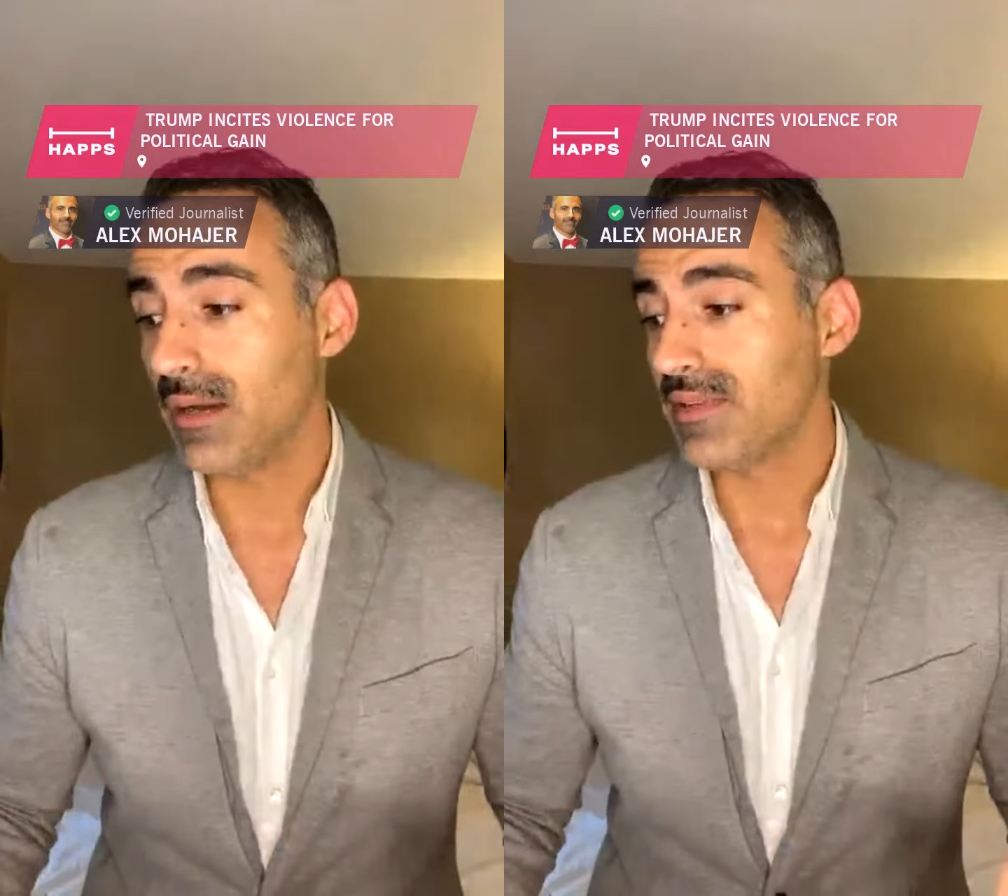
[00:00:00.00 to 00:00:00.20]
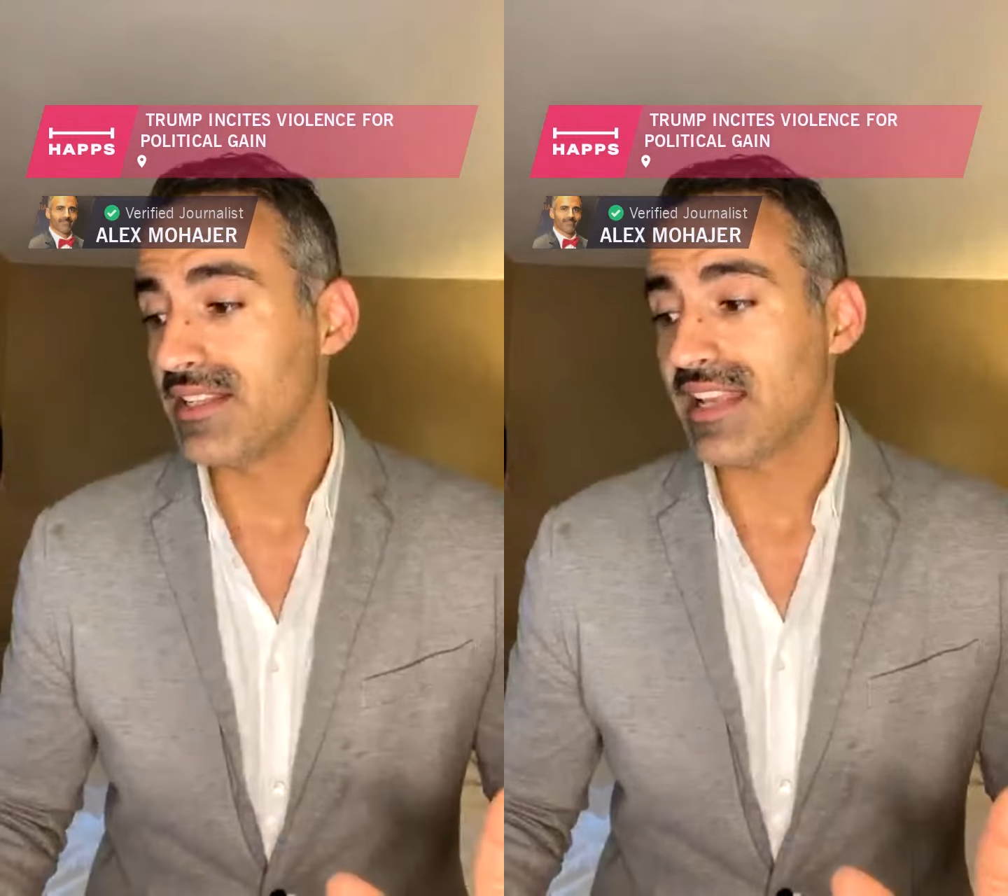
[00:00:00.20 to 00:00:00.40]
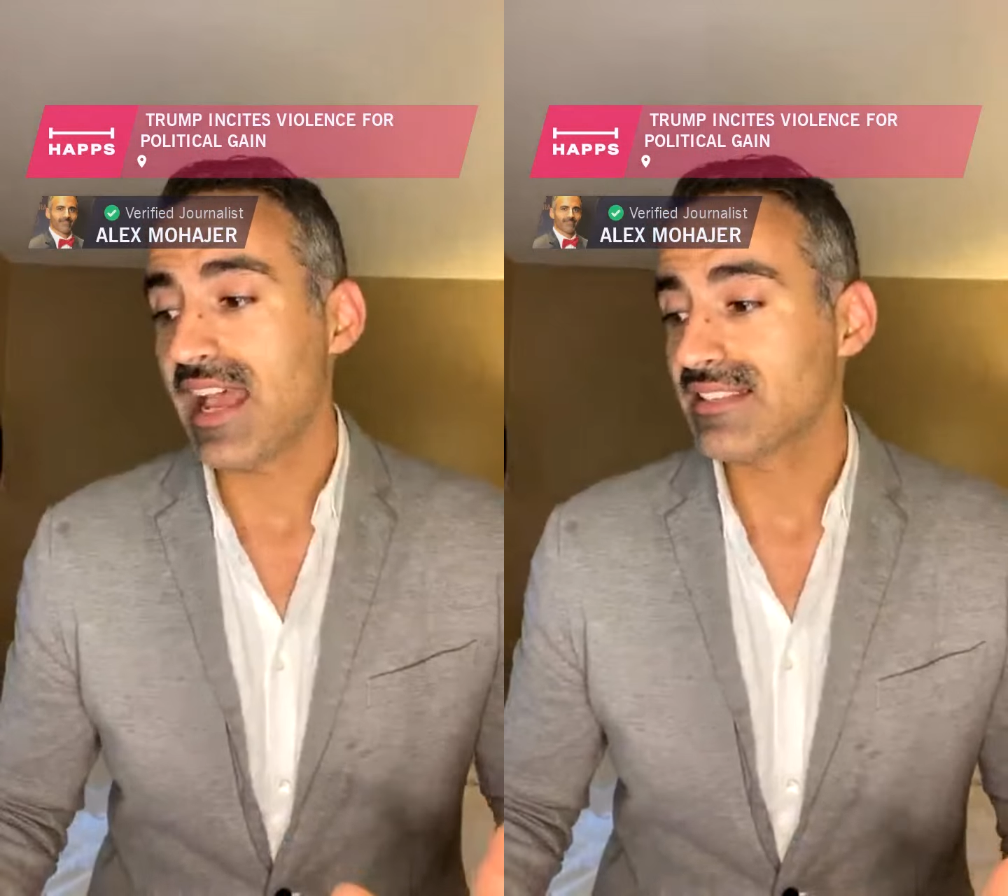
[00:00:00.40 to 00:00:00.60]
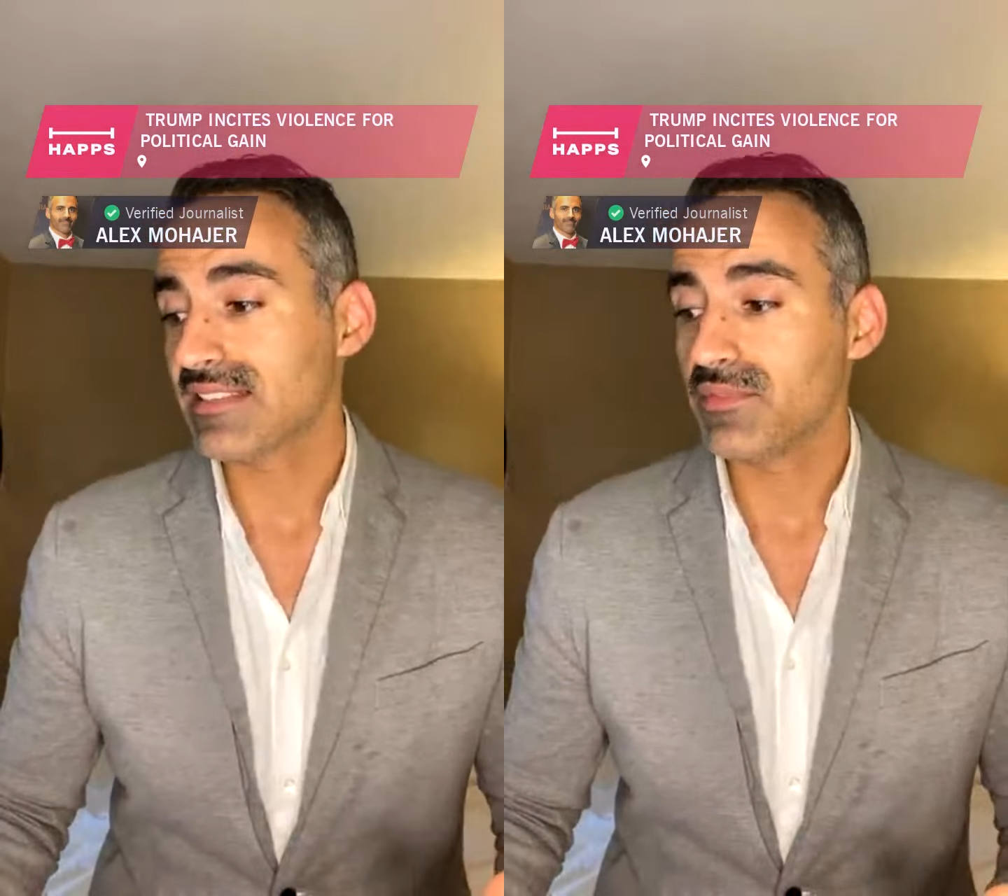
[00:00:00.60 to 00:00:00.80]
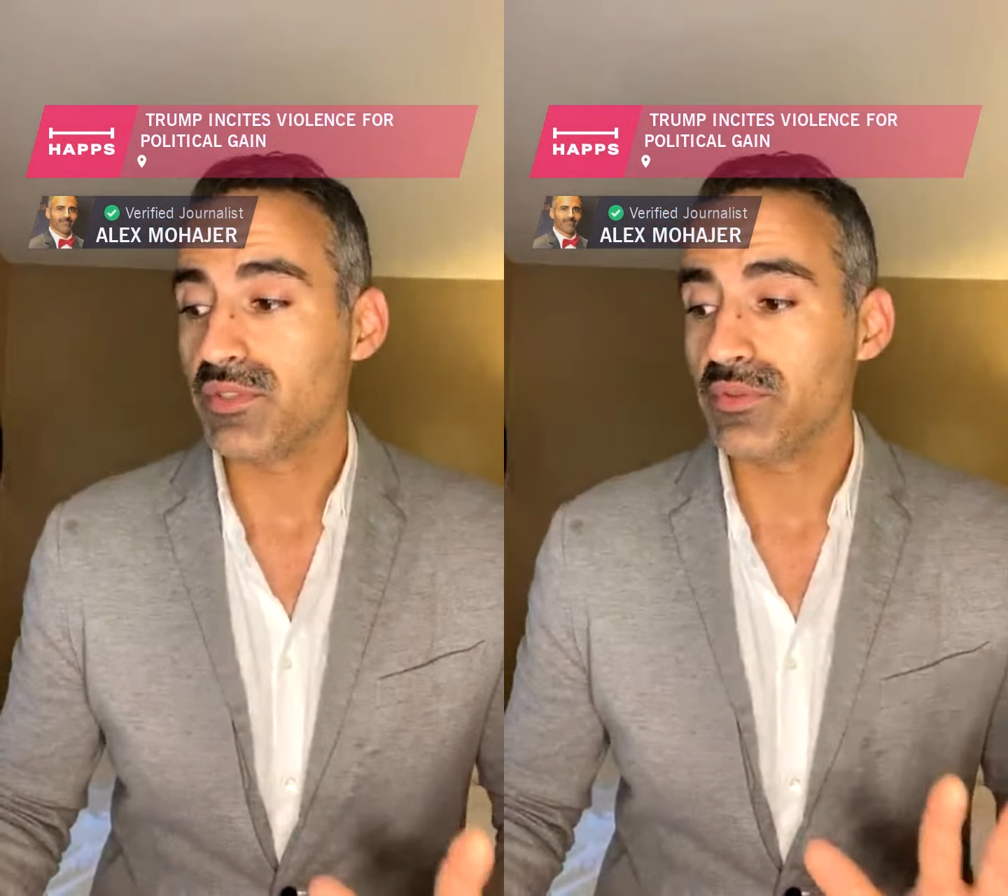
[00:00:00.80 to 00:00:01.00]
He has asked
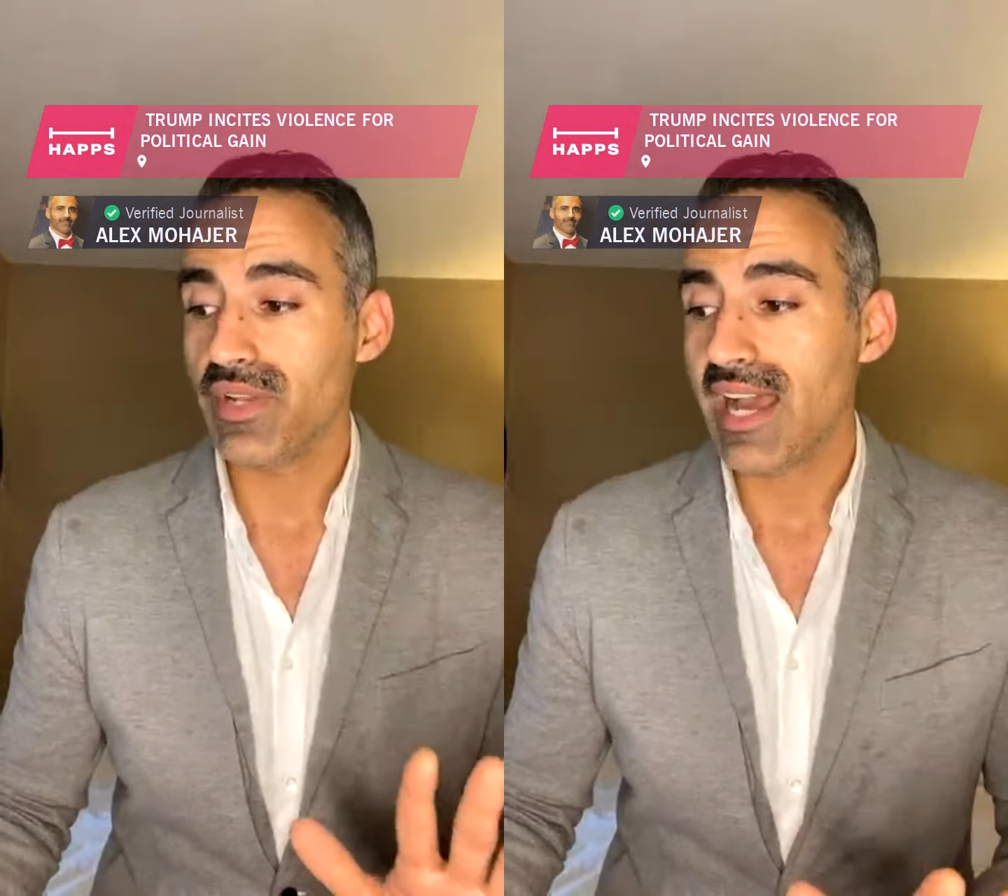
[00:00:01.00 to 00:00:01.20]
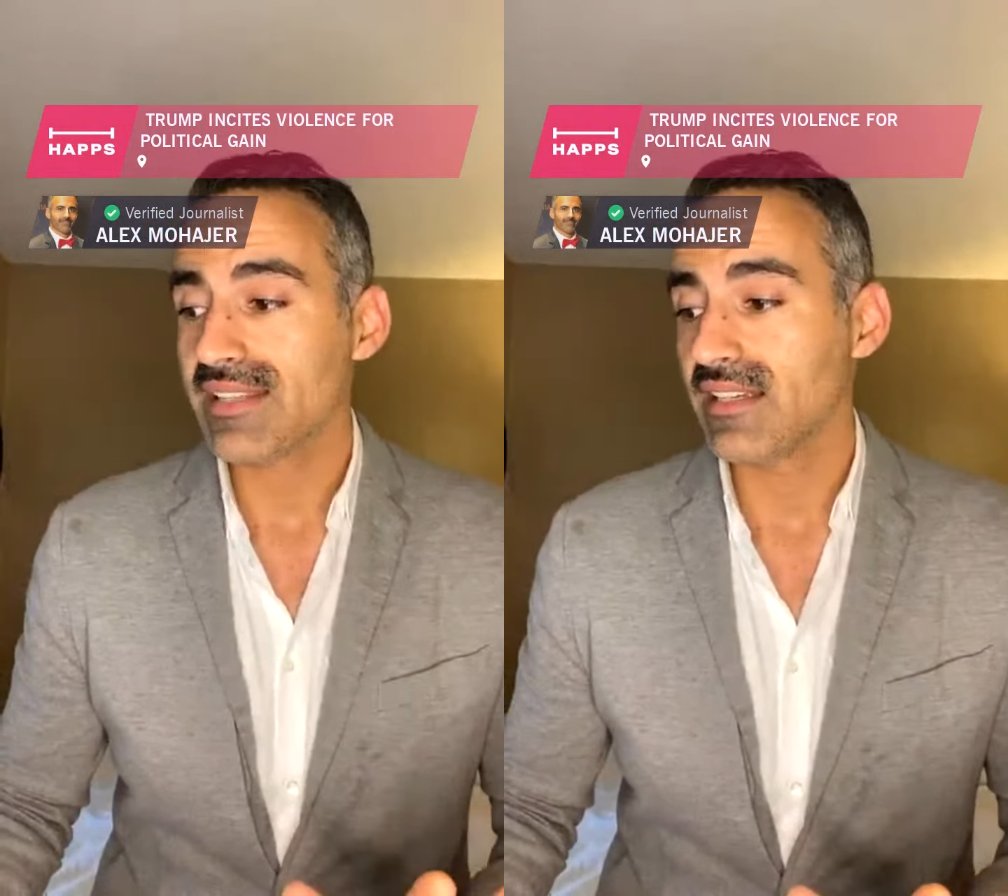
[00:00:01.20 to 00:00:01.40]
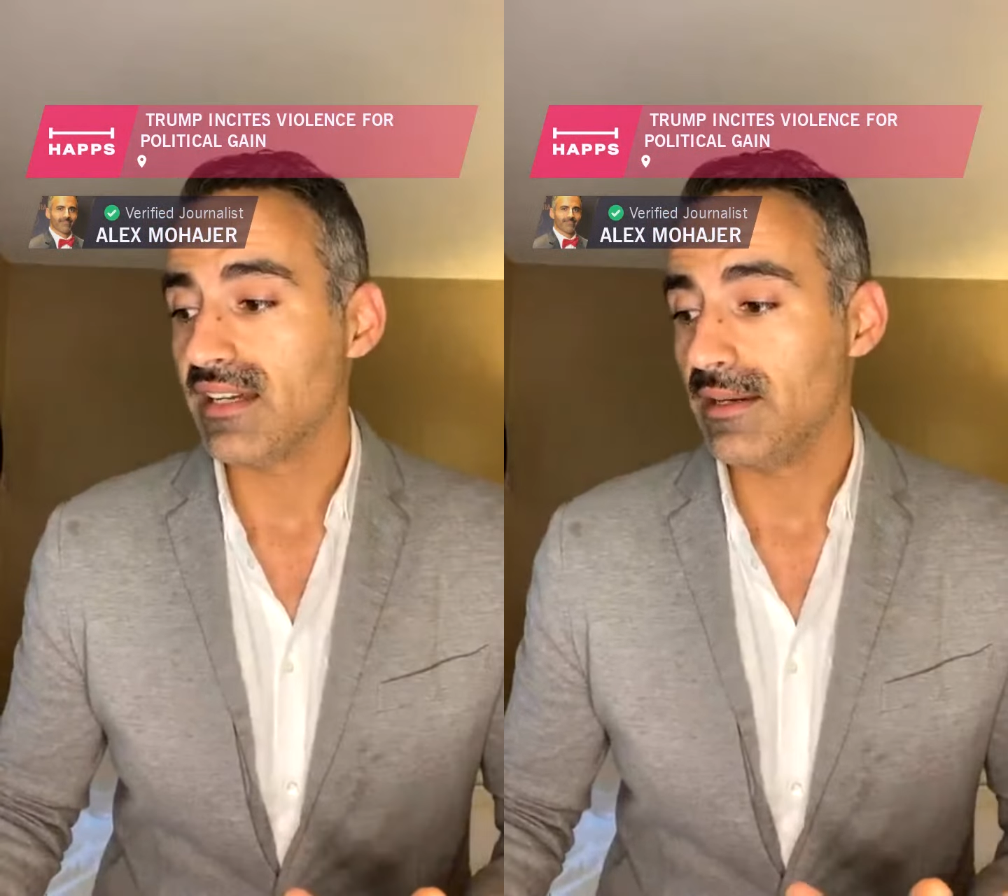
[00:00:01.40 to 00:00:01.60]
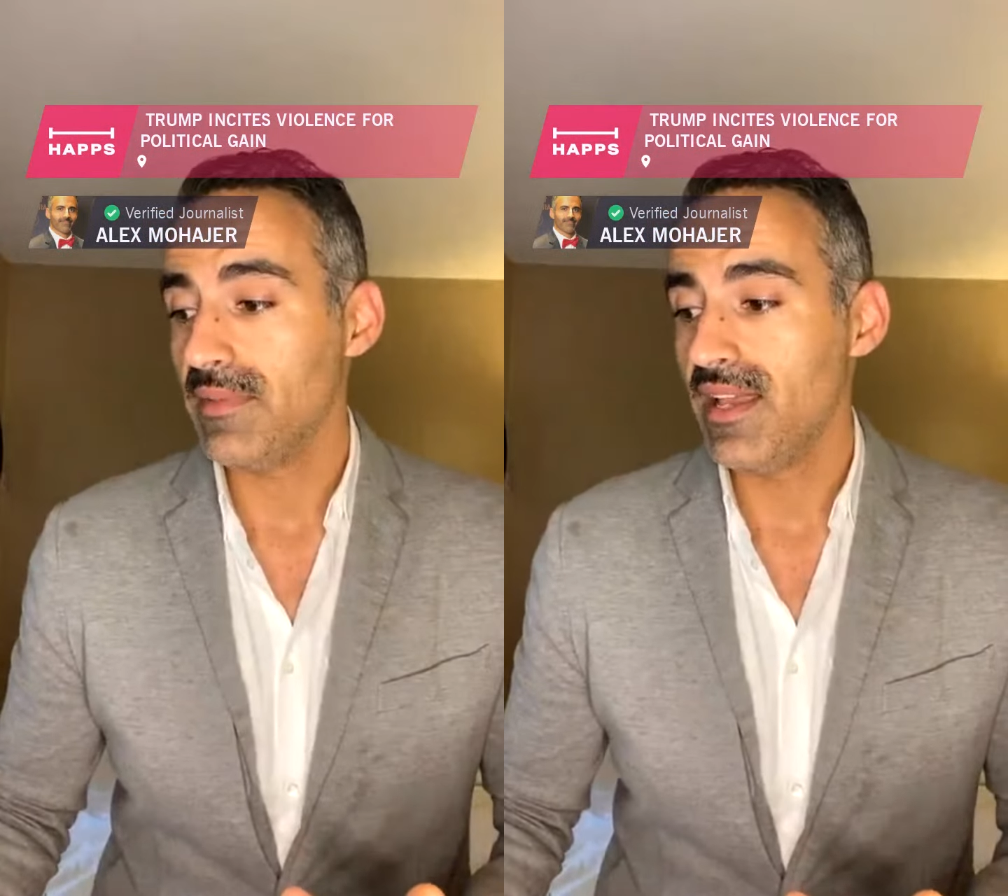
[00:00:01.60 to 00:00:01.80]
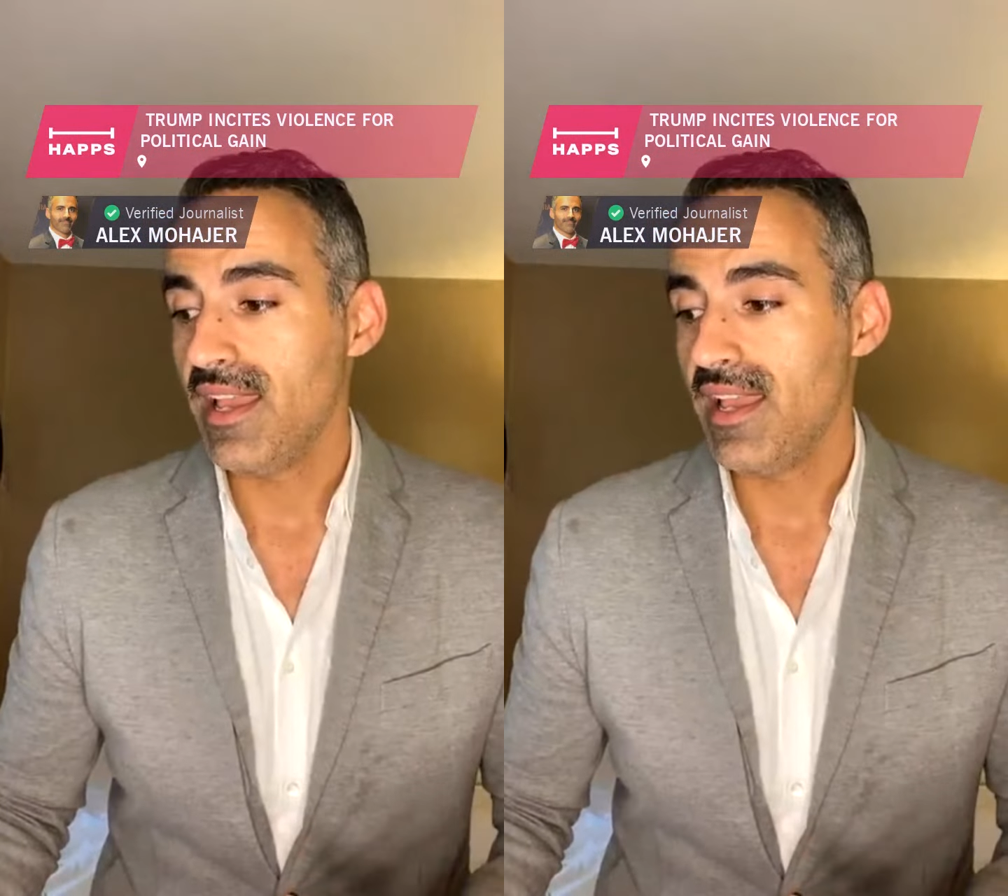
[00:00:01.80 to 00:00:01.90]
him to not come.